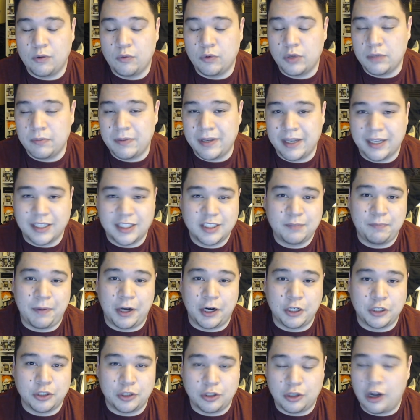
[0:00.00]
to be a
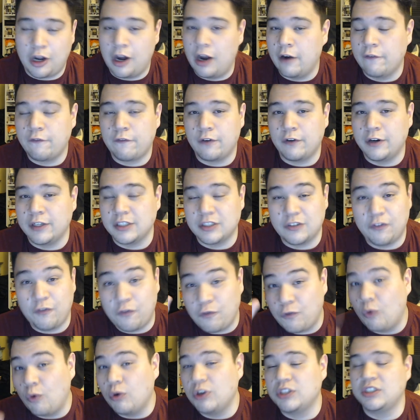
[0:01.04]
special conference
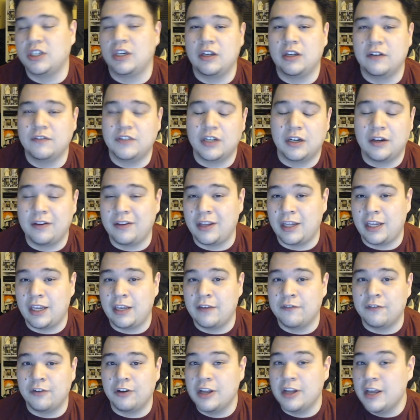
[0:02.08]
for Saga of Tanya the
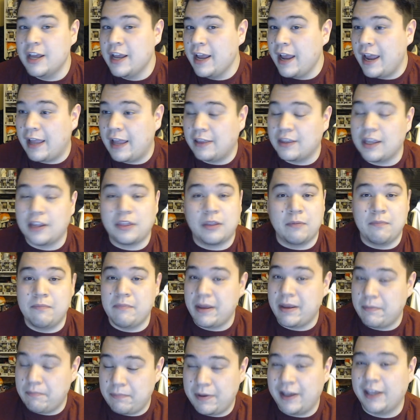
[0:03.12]
Evil, and that the
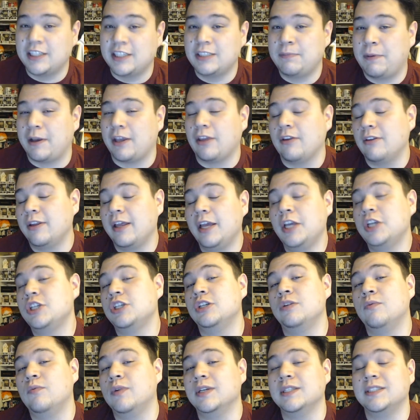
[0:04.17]
big
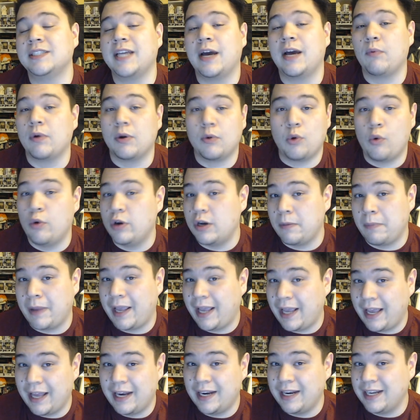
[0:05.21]
speculation was that we were going to
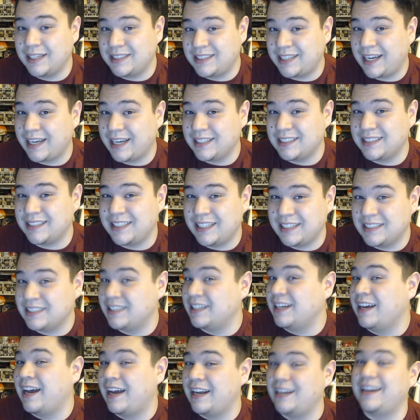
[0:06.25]
be getting a second
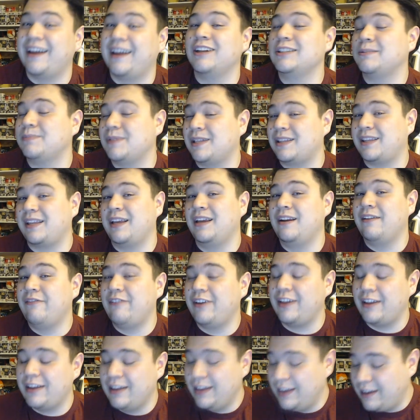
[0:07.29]
season announcement at the end of
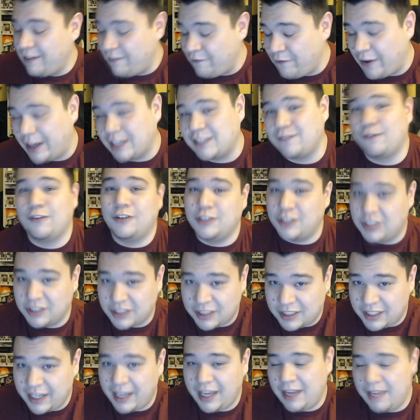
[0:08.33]
it. Fast forward to
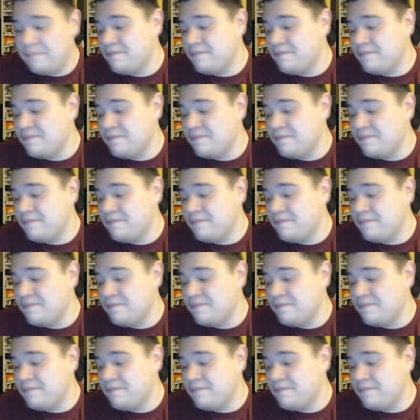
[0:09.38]
today,